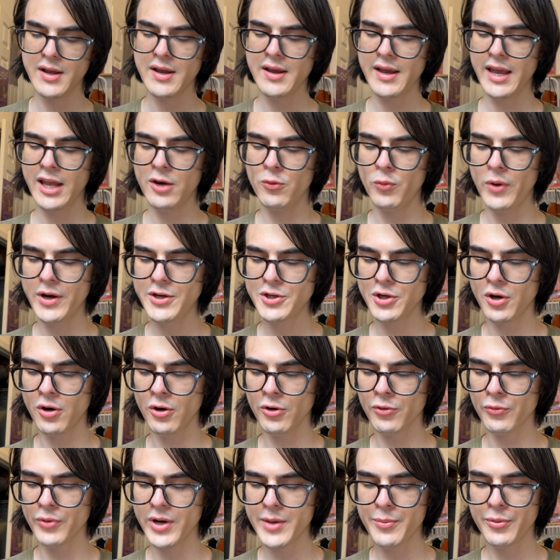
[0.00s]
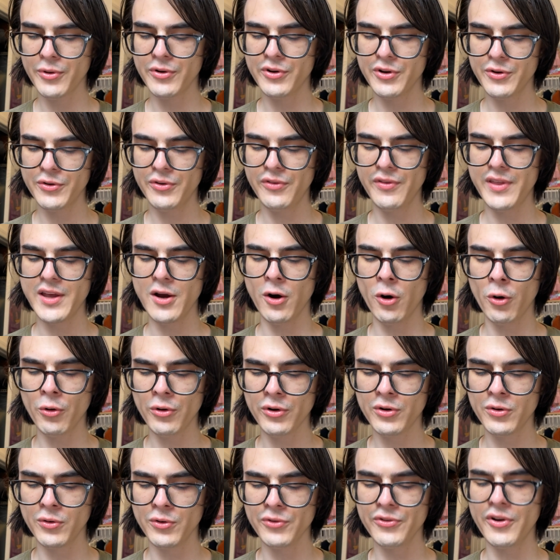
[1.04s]
in which are reproduced the
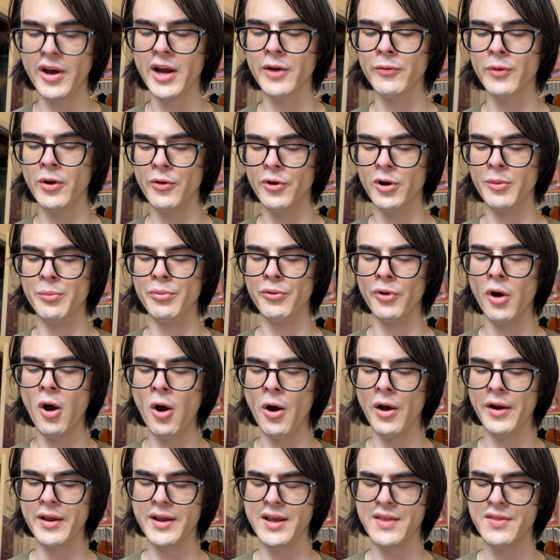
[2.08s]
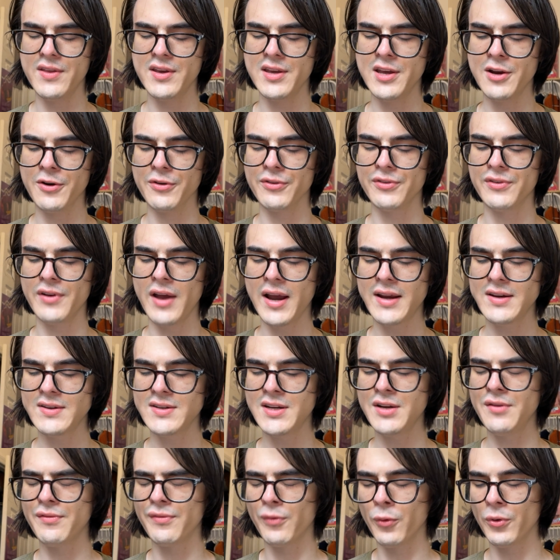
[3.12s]
articles I wrote abroad in the years
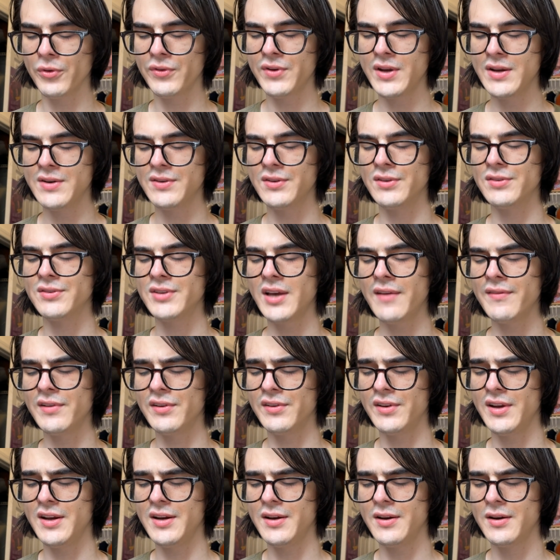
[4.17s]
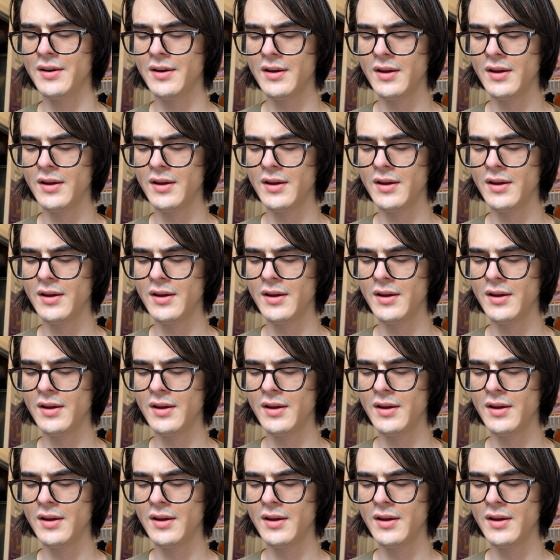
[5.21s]
1914 to 17.